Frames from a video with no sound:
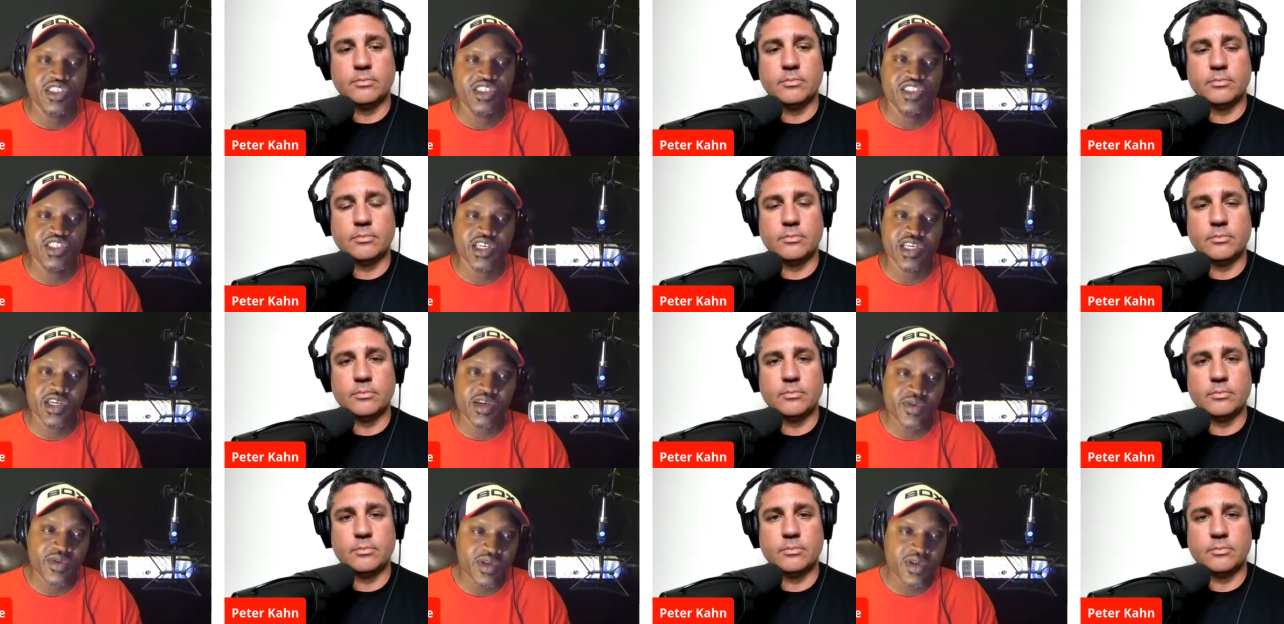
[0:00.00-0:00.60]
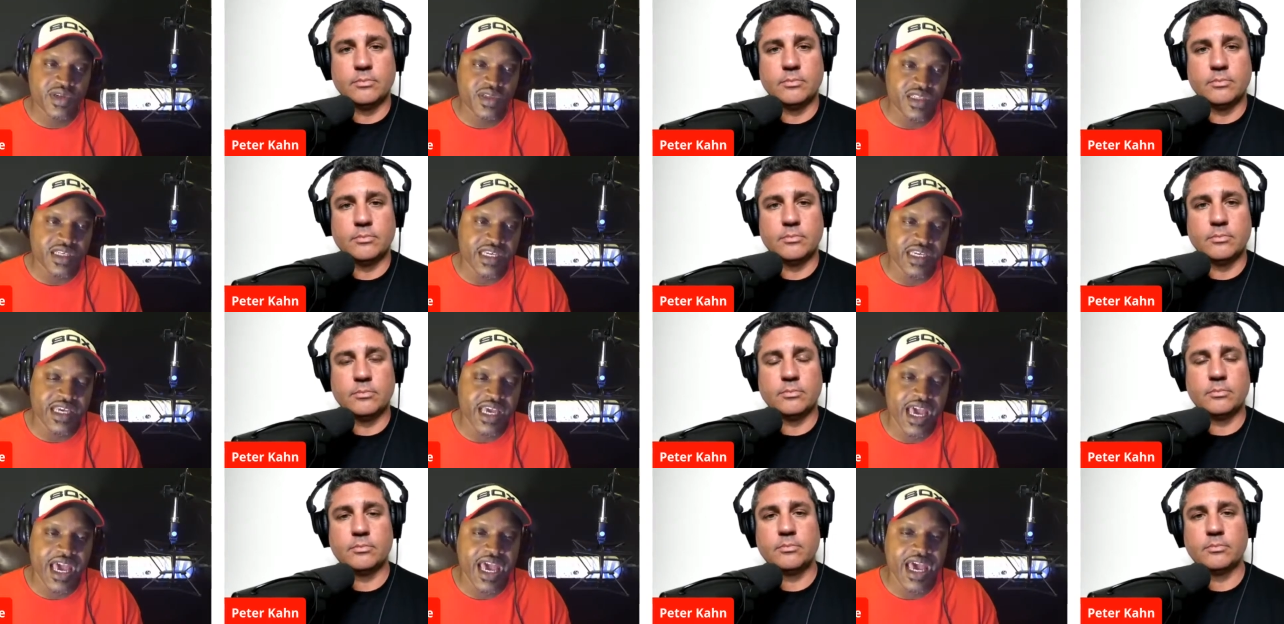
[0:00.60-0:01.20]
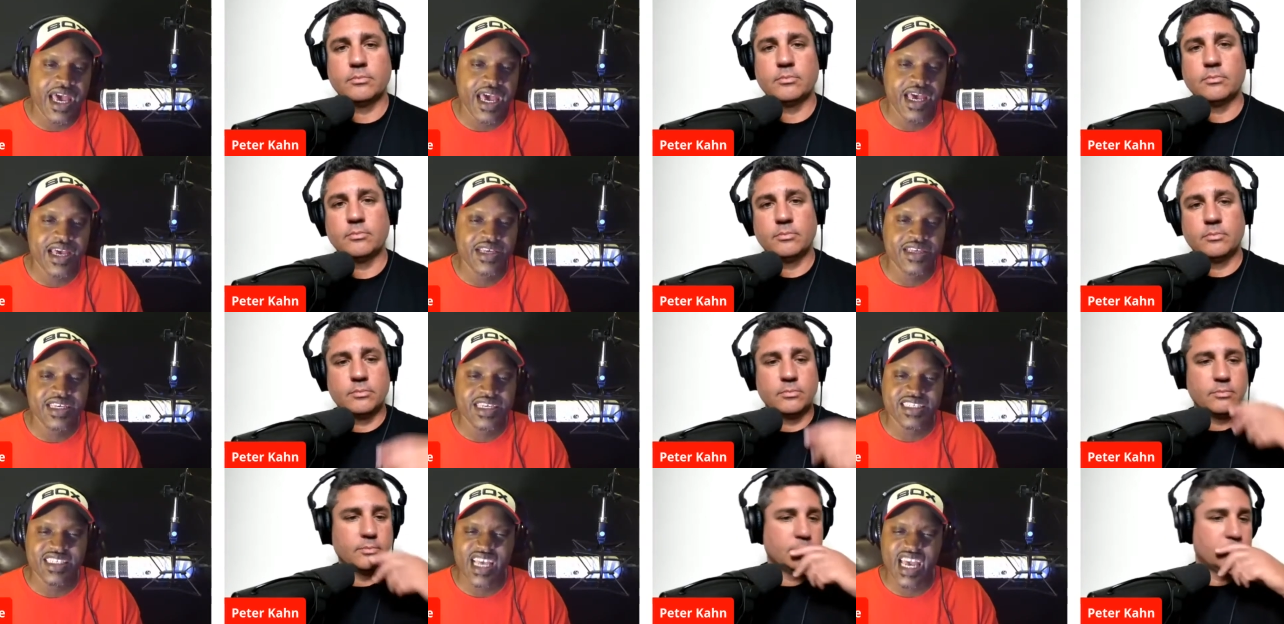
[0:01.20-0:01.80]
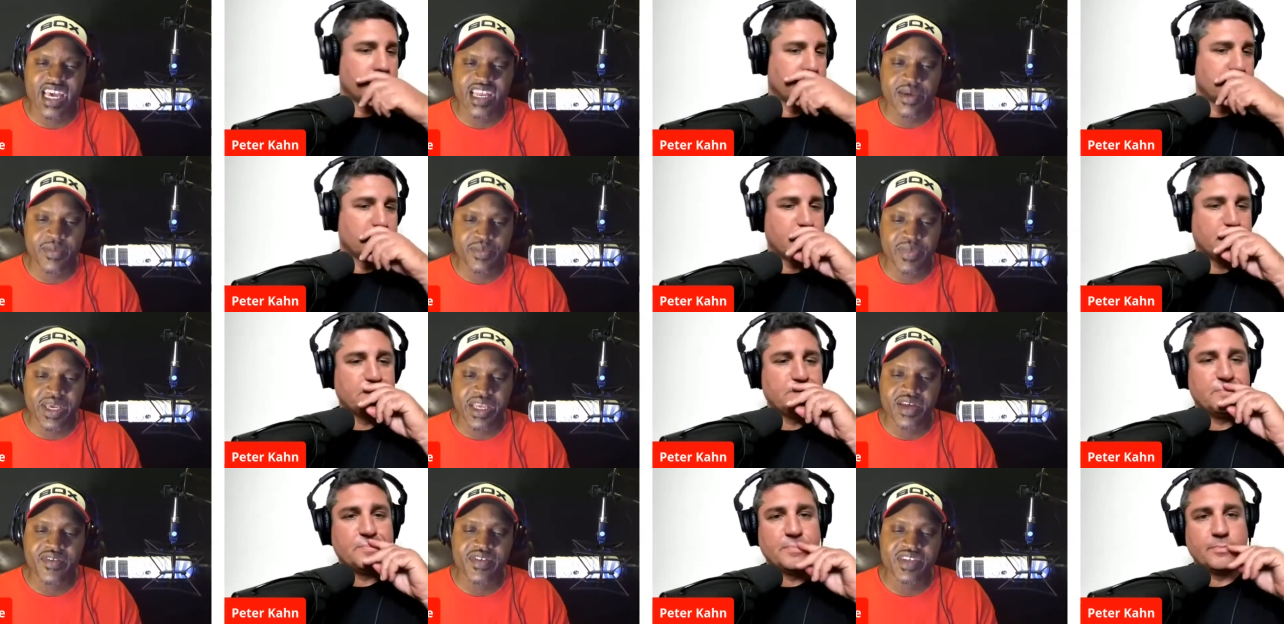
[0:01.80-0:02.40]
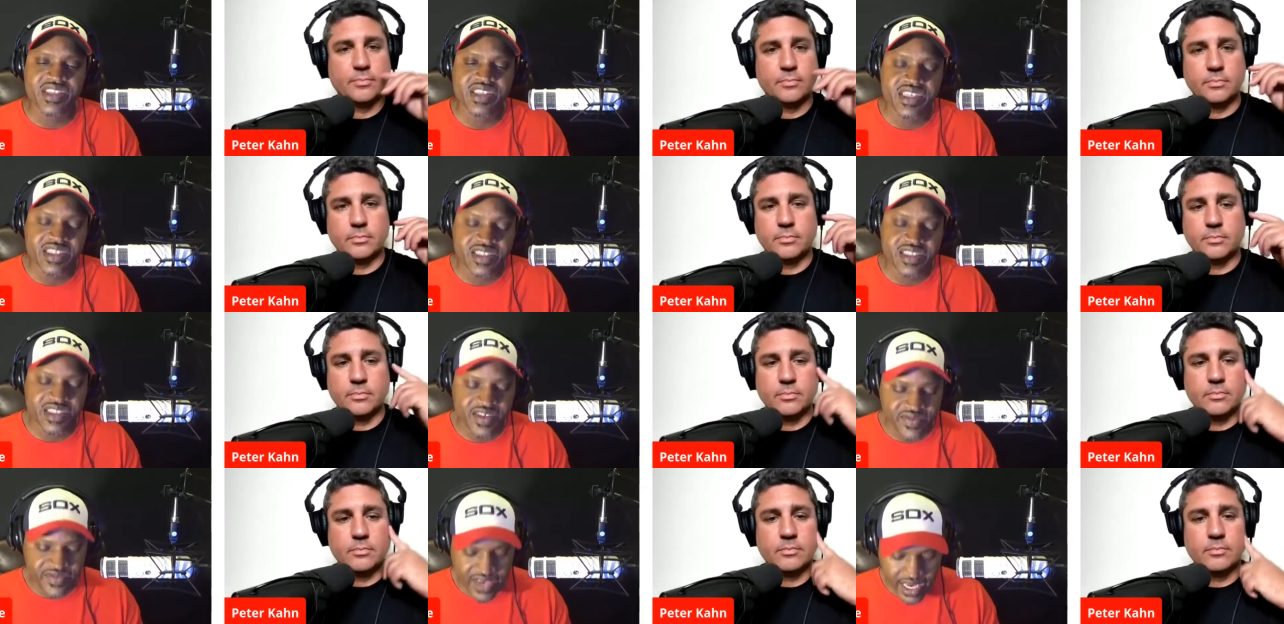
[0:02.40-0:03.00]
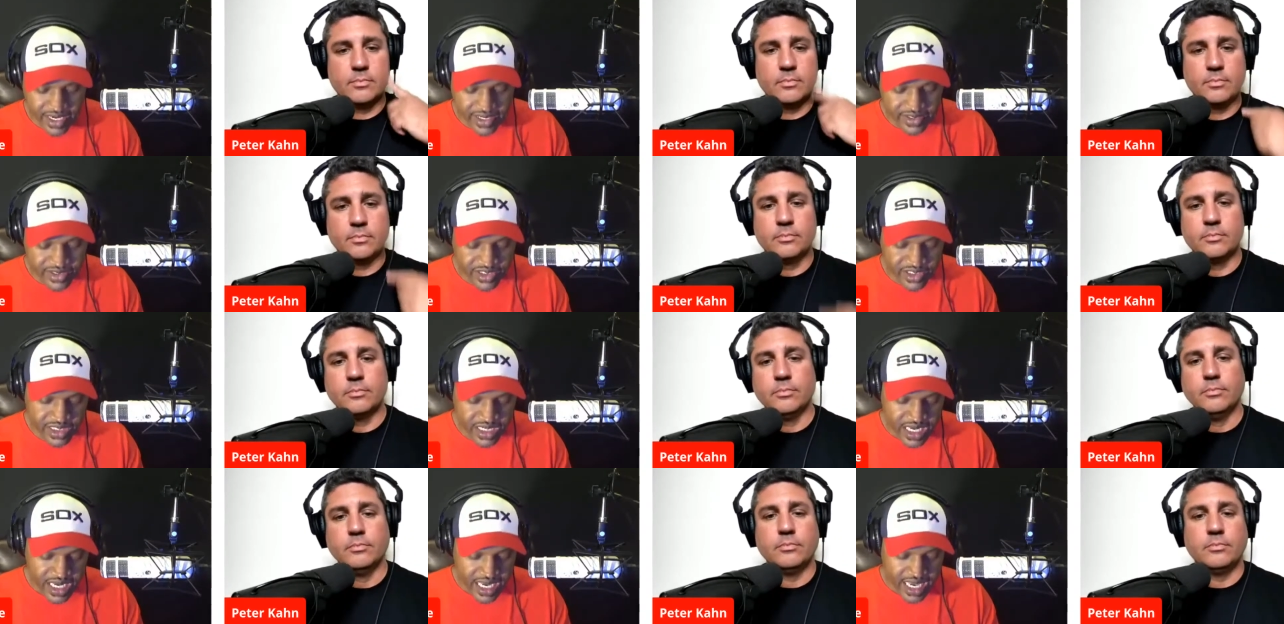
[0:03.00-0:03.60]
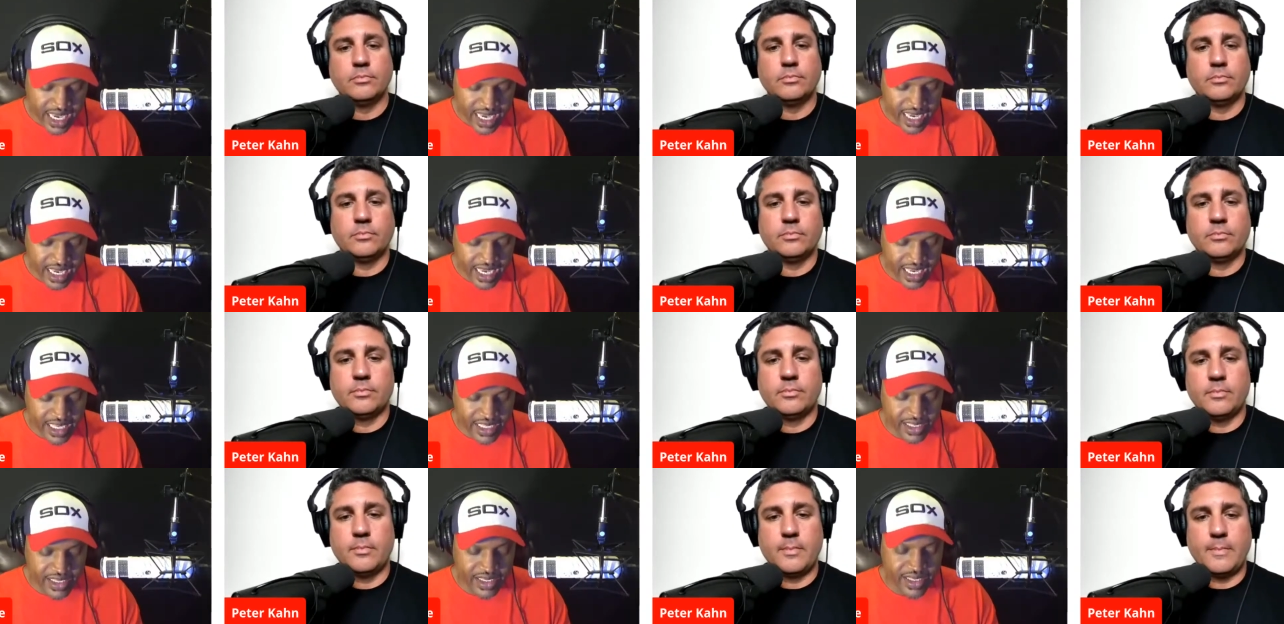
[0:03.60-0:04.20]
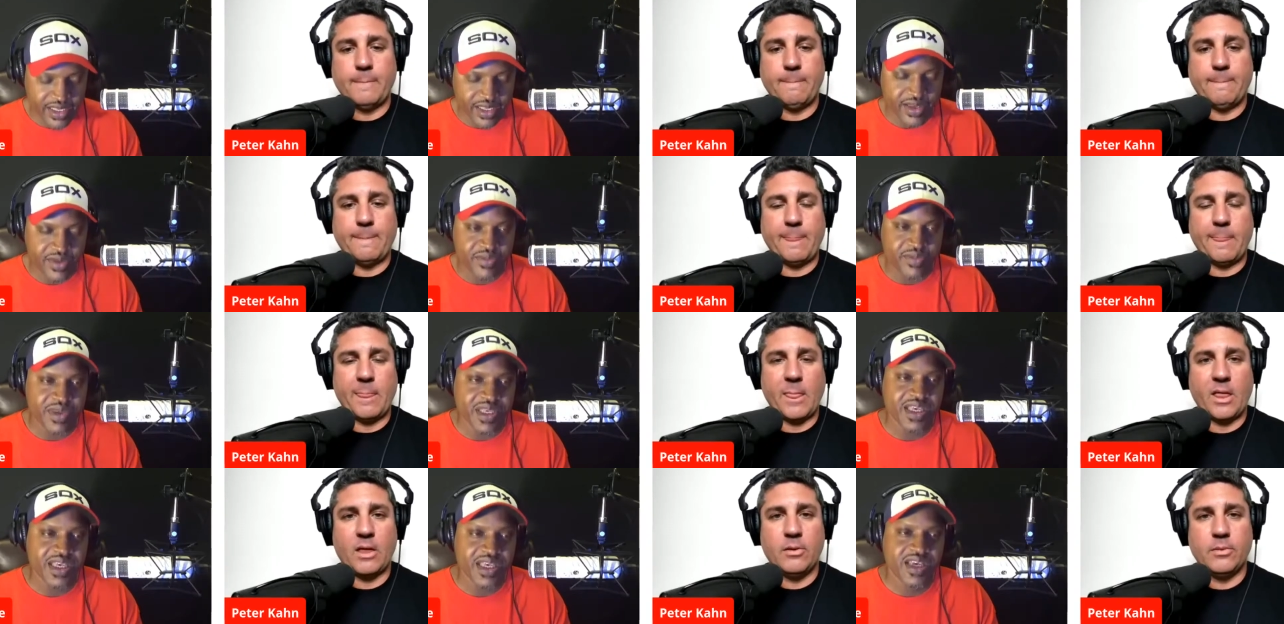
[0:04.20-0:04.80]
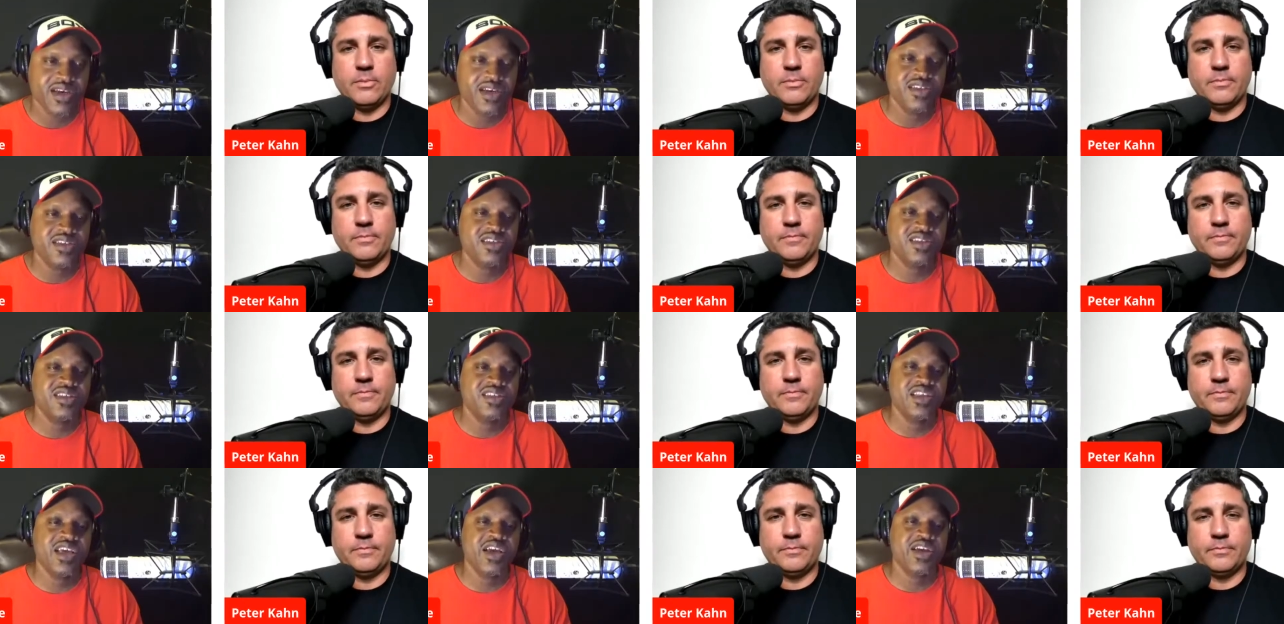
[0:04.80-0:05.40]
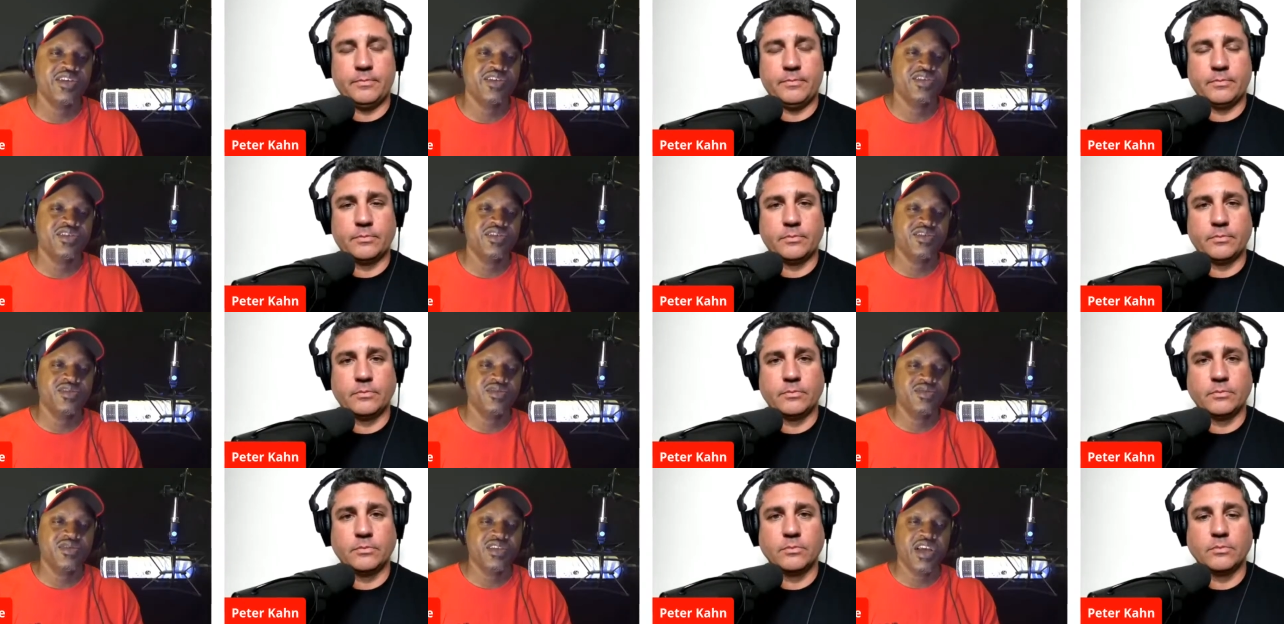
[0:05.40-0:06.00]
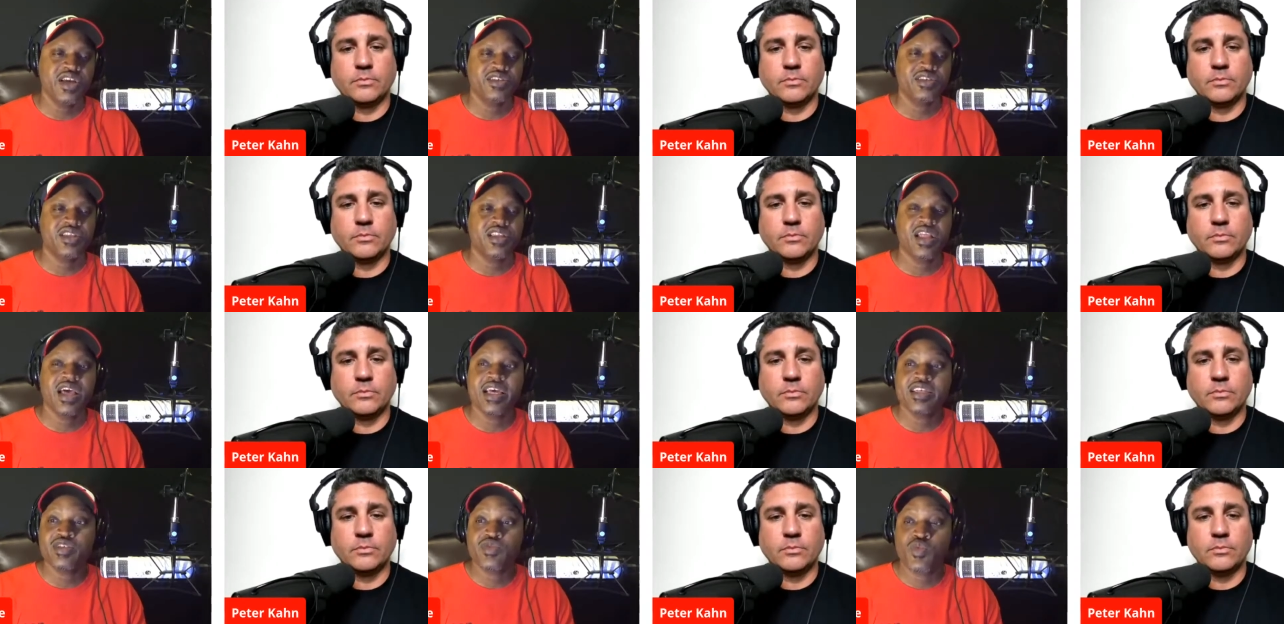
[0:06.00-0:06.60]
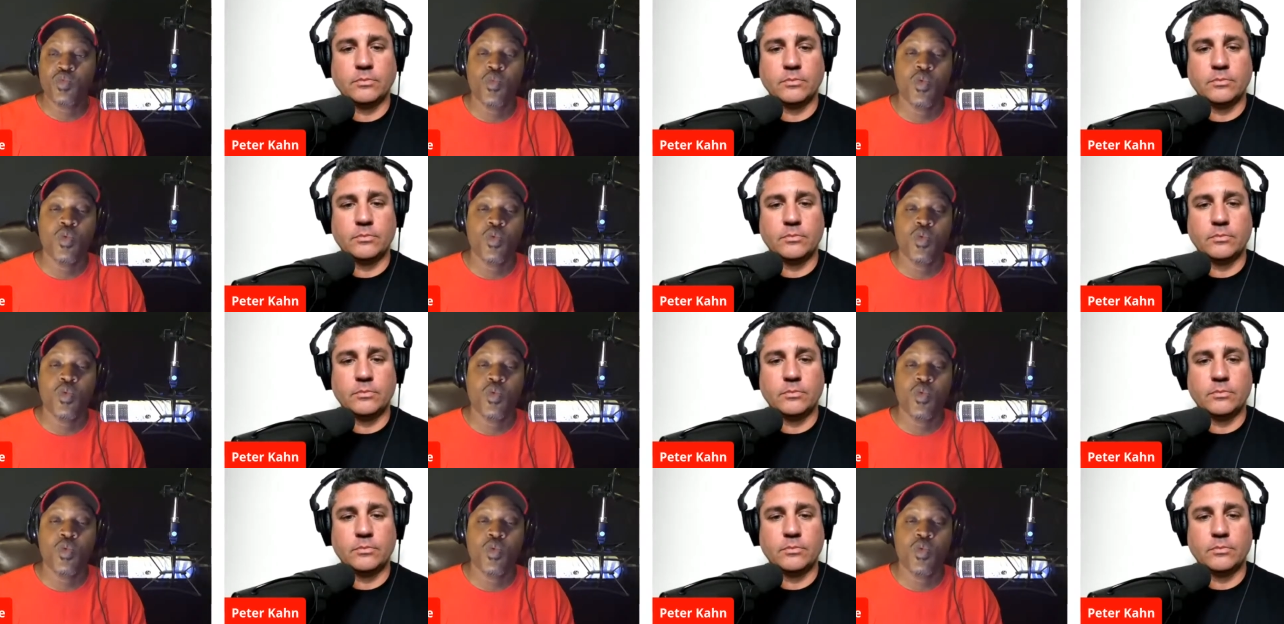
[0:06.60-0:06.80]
Speaker 1: generally had is at a bit of a disadvantage and because there's there's less